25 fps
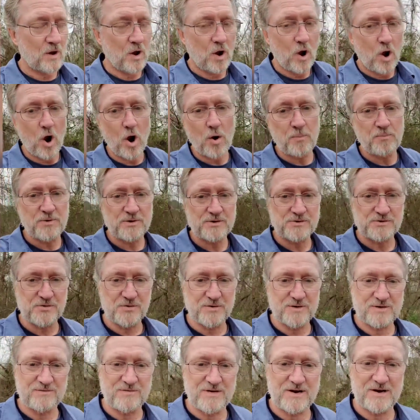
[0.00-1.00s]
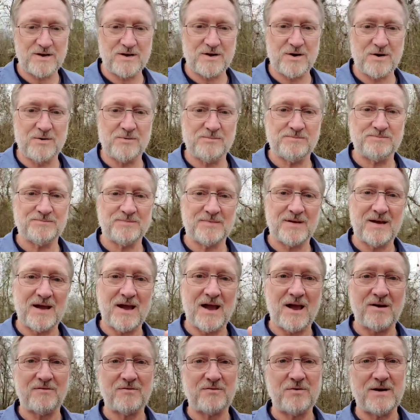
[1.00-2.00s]
Hope you enjoyed the video.
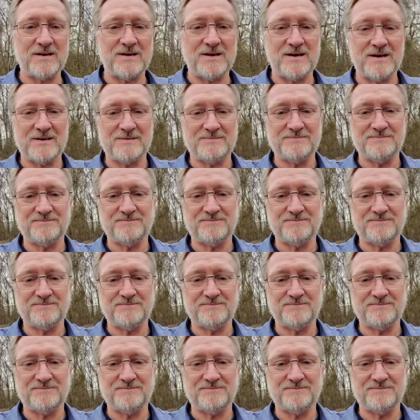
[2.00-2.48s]
Have a great day.